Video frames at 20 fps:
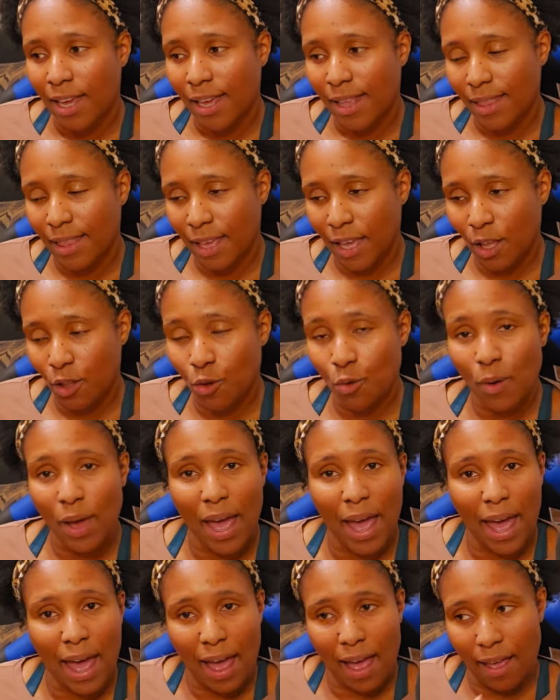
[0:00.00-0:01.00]
then you
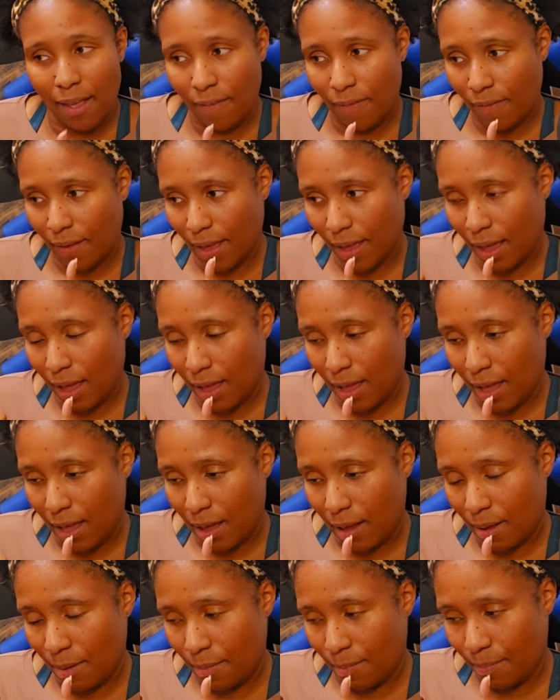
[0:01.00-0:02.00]
have
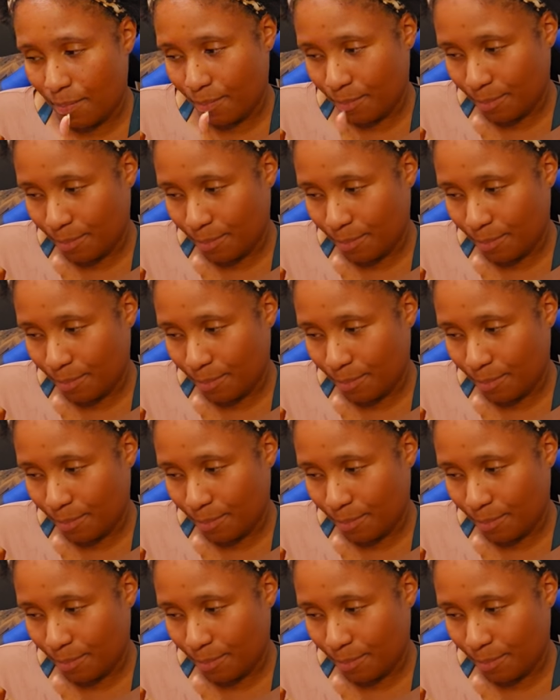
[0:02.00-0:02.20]
um,